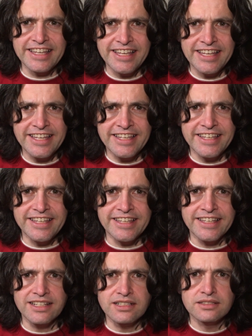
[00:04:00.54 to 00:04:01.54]

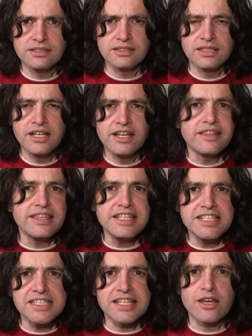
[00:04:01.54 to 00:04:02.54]
E.
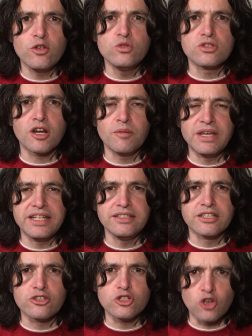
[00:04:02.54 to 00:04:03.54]
These sounds are made near
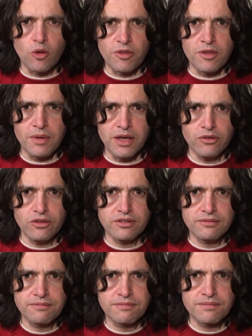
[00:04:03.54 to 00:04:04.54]
the top of the mouth.
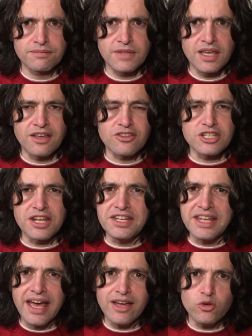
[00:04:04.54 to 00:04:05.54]
There's a
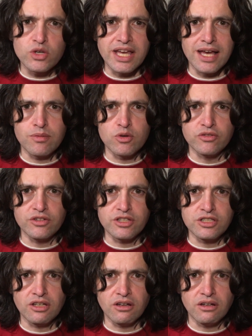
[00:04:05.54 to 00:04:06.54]
narrow gap over the
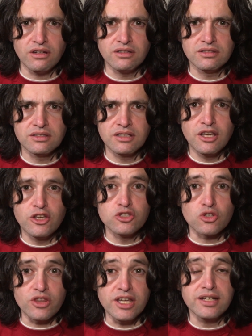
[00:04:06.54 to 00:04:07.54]
tongue,
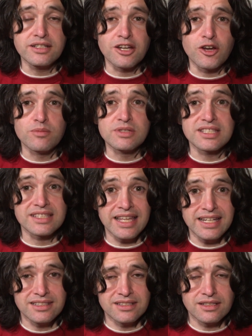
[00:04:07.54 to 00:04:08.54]
so they are termed
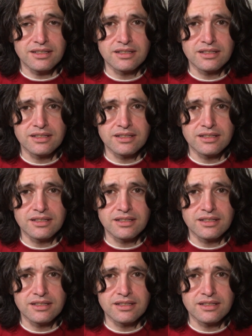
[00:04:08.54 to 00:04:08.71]
slender.